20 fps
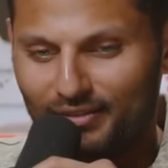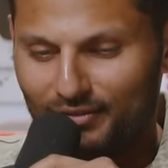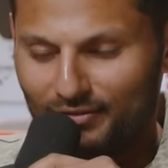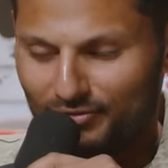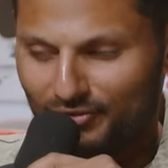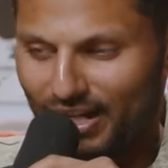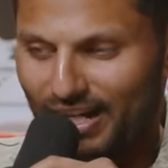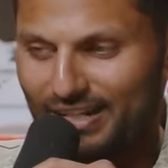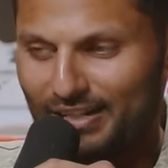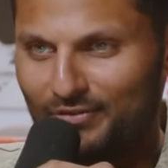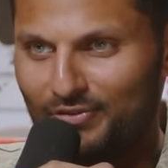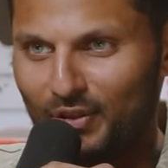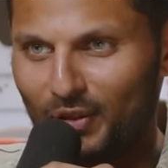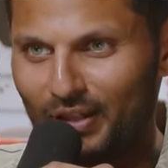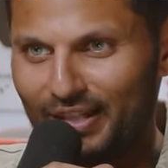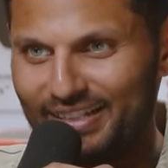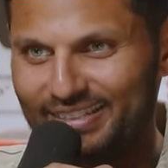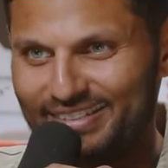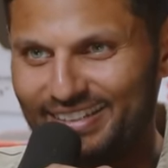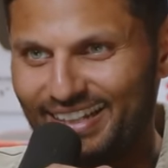friend, if you're
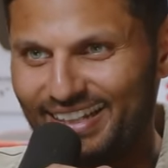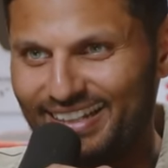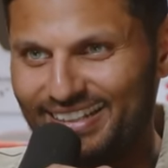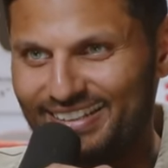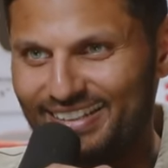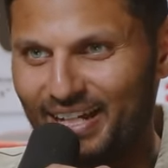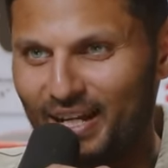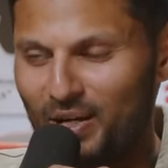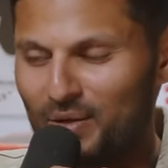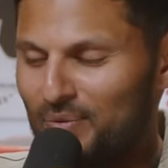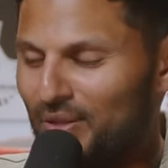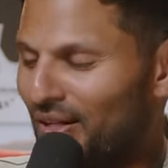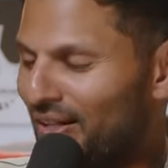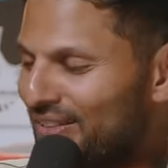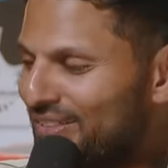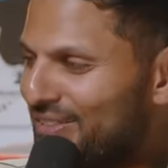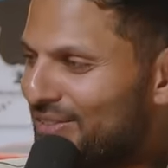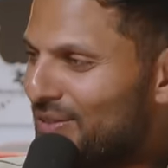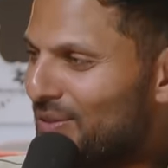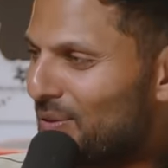listening, I hope that
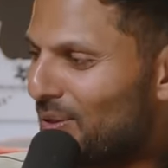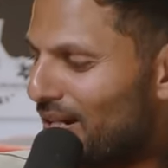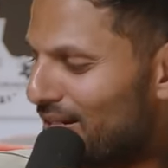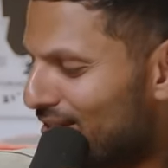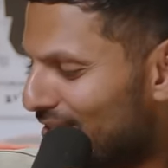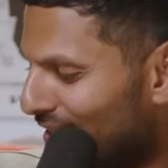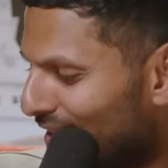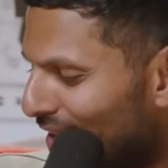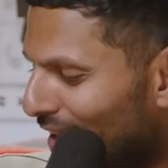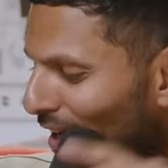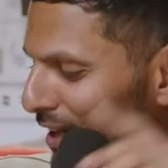answers your question.